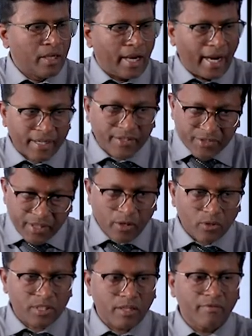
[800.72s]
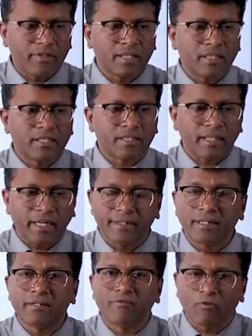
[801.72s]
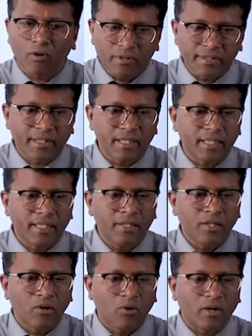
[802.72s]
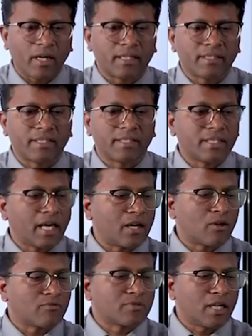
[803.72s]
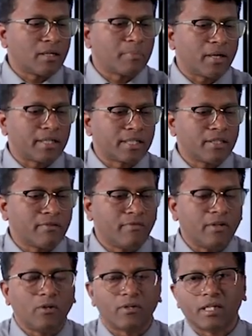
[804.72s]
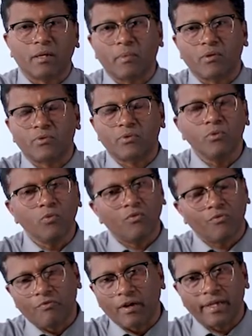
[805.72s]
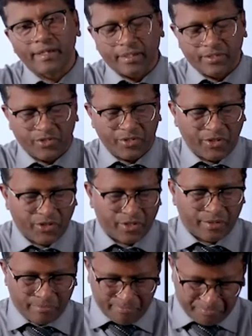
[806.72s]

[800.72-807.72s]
Acts done or services rendered voluntarily or at the desire of third party will not amount to valid consideration.